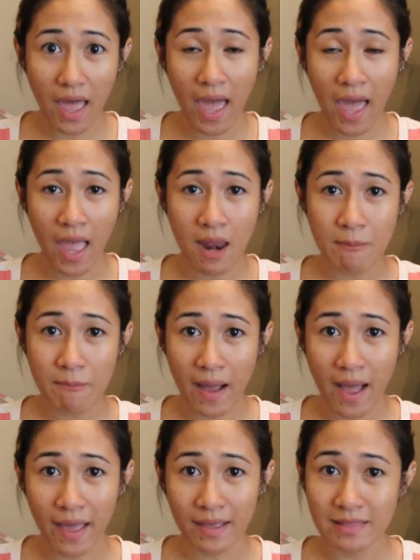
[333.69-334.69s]
and
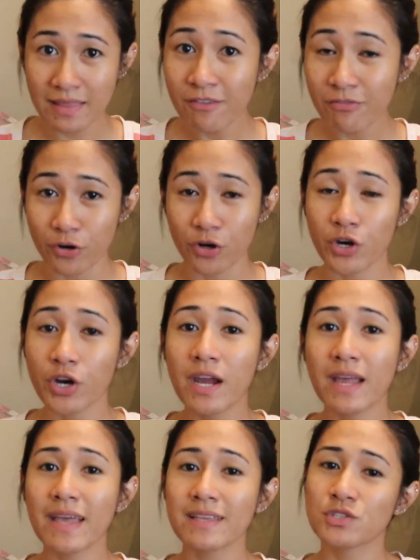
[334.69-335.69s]
my liver
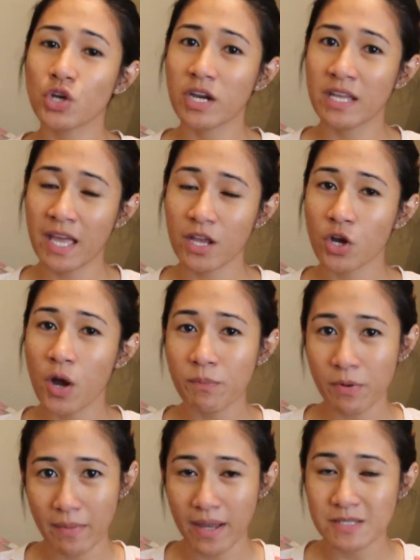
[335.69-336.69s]
started getting
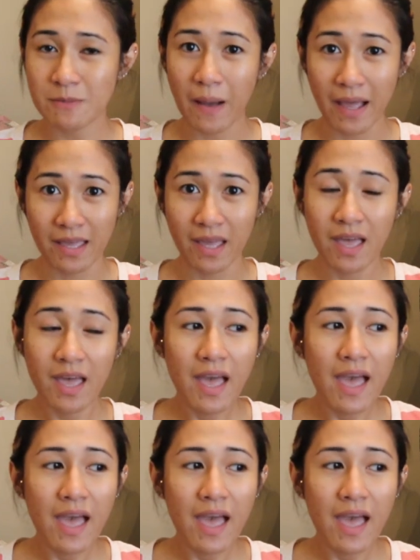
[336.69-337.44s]
compromised by it.